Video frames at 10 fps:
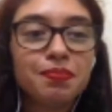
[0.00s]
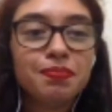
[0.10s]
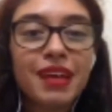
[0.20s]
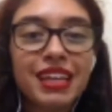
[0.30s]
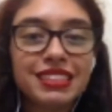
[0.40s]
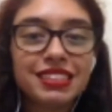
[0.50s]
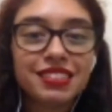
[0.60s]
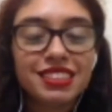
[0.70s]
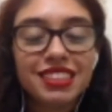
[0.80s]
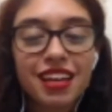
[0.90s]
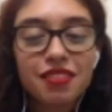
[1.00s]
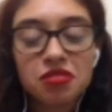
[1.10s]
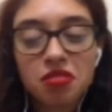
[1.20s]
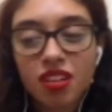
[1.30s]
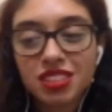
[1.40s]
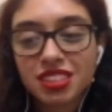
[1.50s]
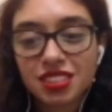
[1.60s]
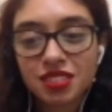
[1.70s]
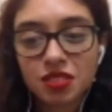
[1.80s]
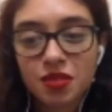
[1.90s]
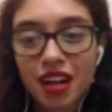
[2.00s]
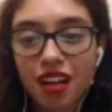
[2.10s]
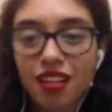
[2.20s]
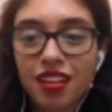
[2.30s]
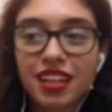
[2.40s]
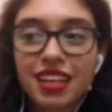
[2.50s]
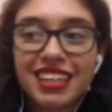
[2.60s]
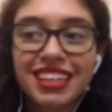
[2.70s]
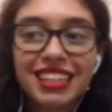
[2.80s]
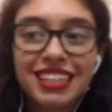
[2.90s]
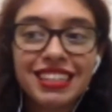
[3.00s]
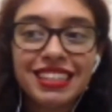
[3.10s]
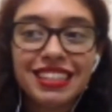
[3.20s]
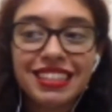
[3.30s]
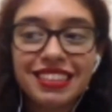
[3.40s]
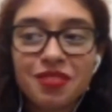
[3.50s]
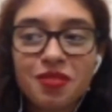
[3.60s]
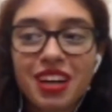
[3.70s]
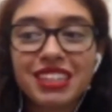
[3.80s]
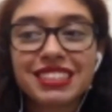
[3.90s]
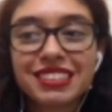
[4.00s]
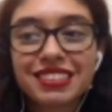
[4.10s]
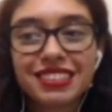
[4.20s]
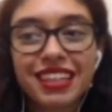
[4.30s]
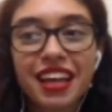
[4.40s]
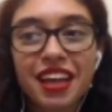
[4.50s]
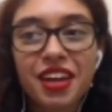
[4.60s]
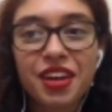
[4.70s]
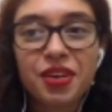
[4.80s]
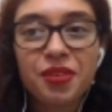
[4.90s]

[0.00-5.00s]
best series I ever watched as well. It was the